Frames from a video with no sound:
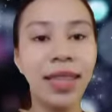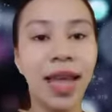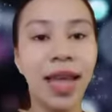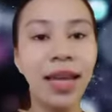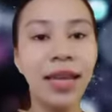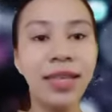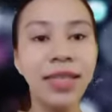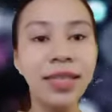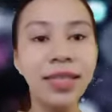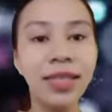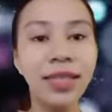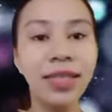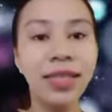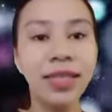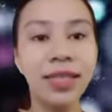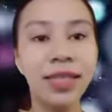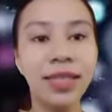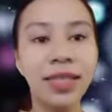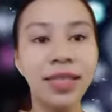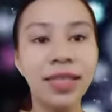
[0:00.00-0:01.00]

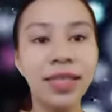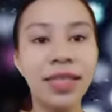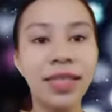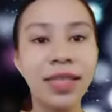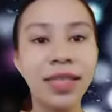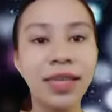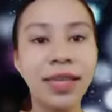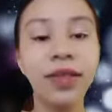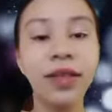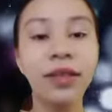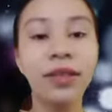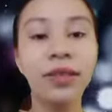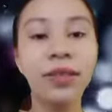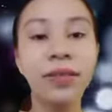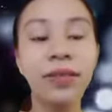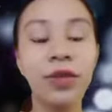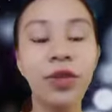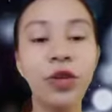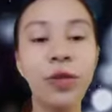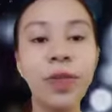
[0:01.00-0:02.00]
10
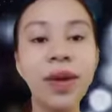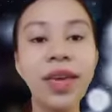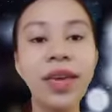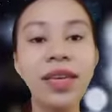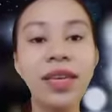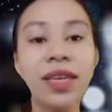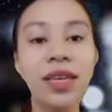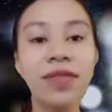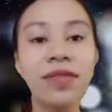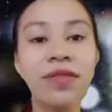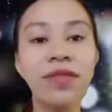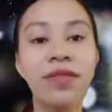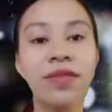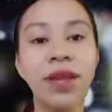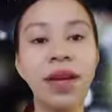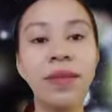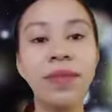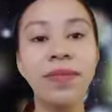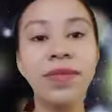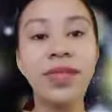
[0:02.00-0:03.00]
you may give
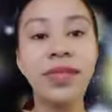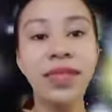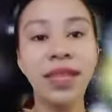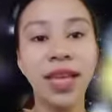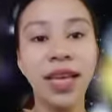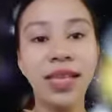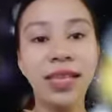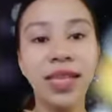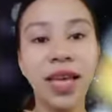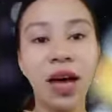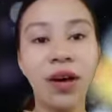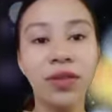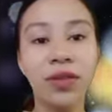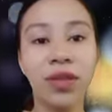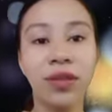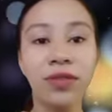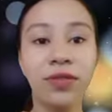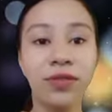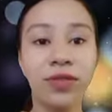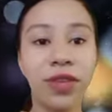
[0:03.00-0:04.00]
them 6
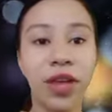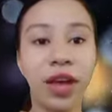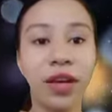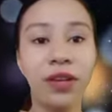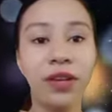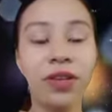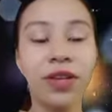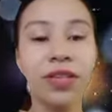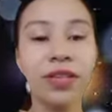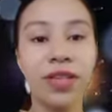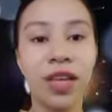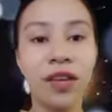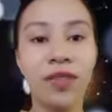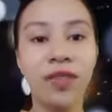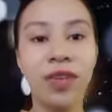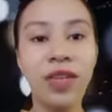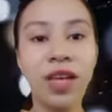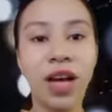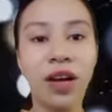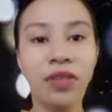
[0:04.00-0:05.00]
out of 10 or
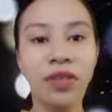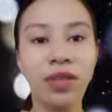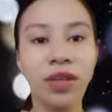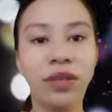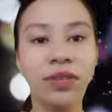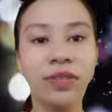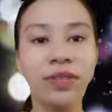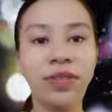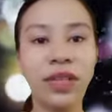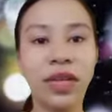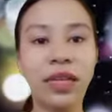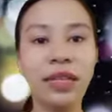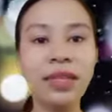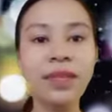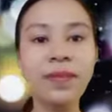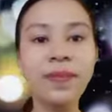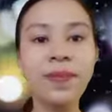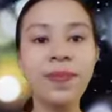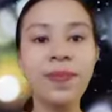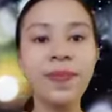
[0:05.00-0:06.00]
7 out of
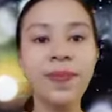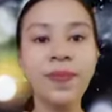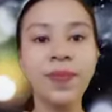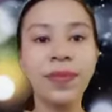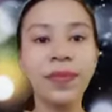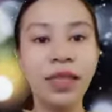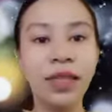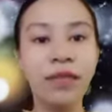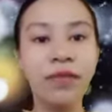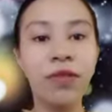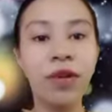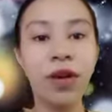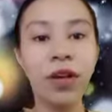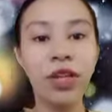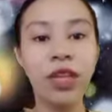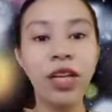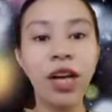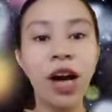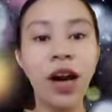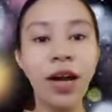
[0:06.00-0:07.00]
10
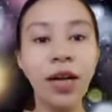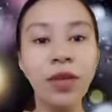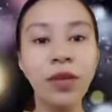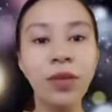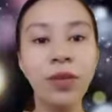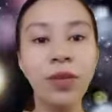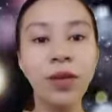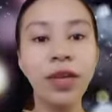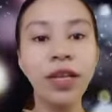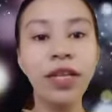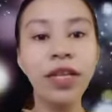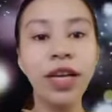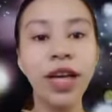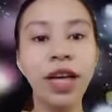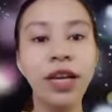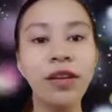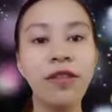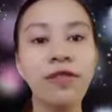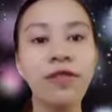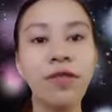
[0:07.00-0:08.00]
for their hard work
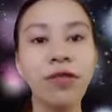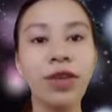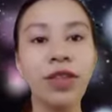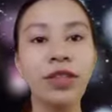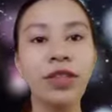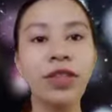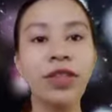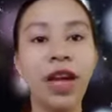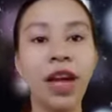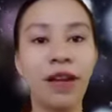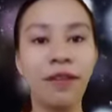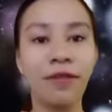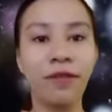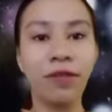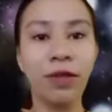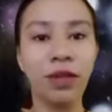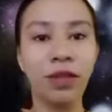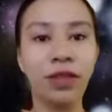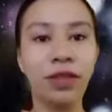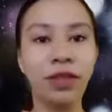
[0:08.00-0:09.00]
and for their
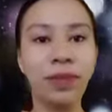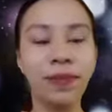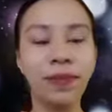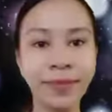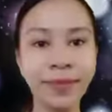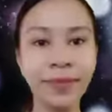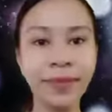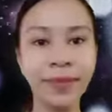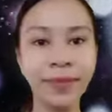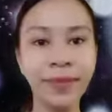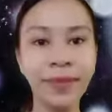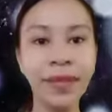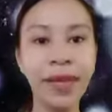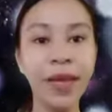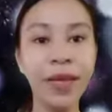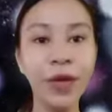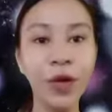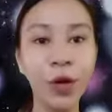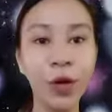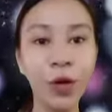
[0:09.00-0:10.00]
effort.
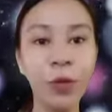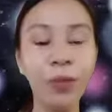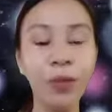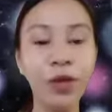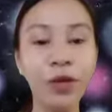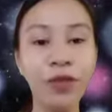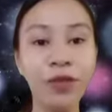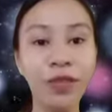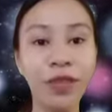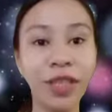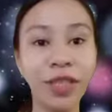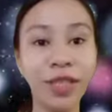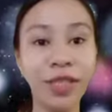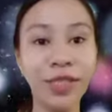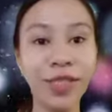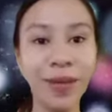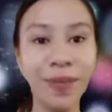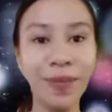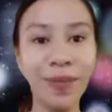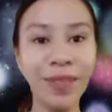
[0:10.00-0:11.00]
I hope you've learned
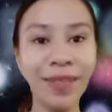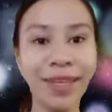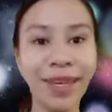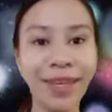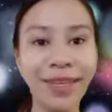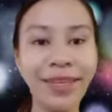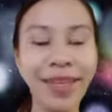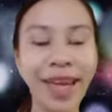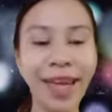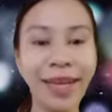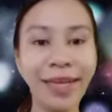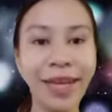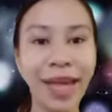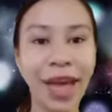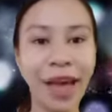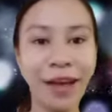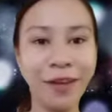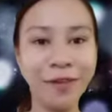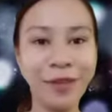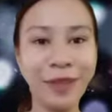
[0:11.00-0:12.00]
something and
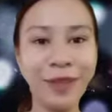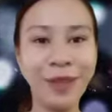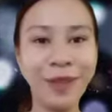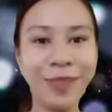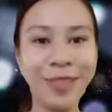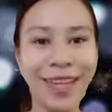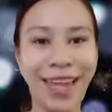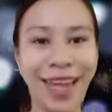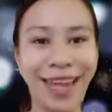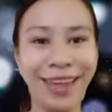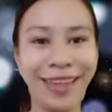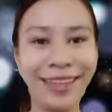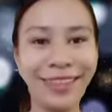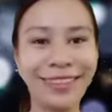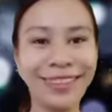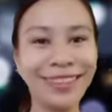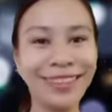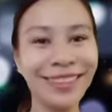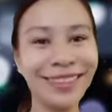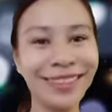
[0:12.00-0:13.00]
have a good
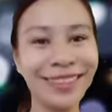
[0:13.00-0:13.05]
day.